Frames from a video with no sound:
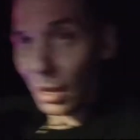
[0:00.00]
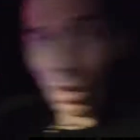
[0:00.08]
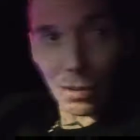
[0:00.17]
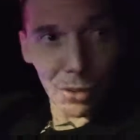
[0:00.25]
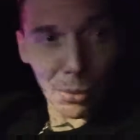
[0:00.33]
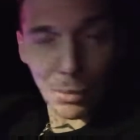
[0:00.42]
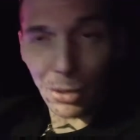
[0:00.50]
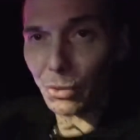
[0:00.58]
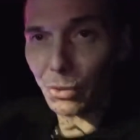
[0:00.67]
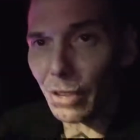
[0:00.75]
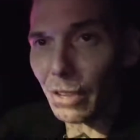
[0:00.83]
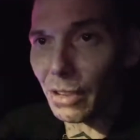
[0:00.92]
someone who
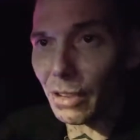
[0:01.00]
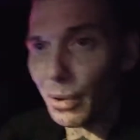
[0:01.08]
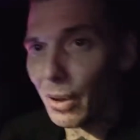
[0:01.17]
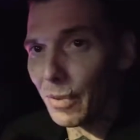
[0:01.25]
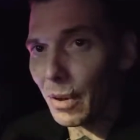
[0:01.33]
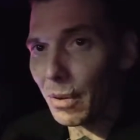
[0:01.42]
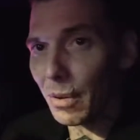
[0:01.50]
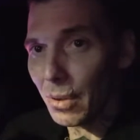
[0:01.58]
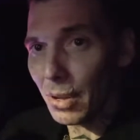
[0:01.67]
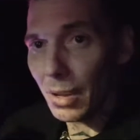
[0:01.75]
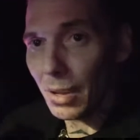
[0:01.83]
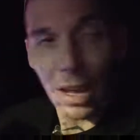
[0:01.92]
sees a UFO
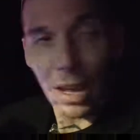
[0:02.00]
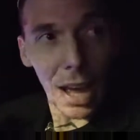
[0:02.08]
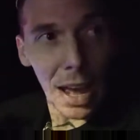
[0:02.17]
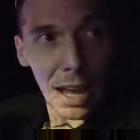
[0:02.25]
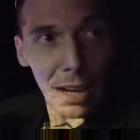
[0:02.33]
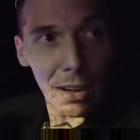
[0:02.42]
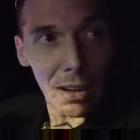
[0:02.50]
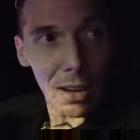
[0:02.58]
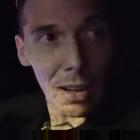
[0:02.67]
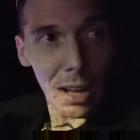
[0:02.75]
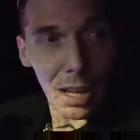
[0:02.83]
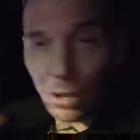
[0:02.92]
and
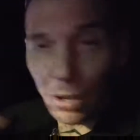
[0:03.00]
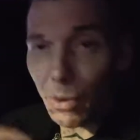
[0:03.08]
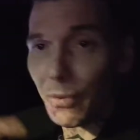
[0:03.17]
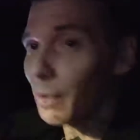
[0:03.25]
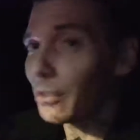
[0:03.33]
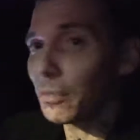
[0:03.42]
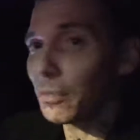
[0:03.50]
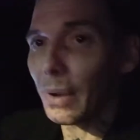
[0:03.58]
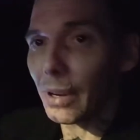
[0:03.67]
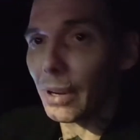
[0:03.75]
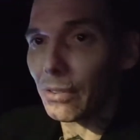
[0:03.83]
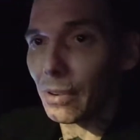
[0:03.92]
a UFO
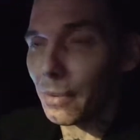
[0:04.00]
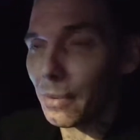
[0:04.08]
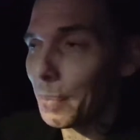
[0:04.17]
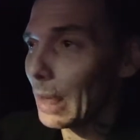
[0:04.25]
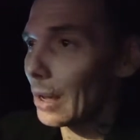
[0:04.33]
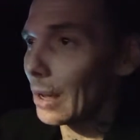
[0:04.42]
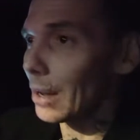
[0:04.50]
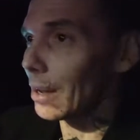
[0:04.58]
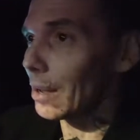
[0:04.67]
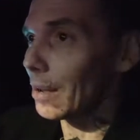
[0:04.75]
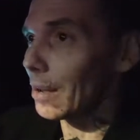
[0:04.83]
experiencer. Uh,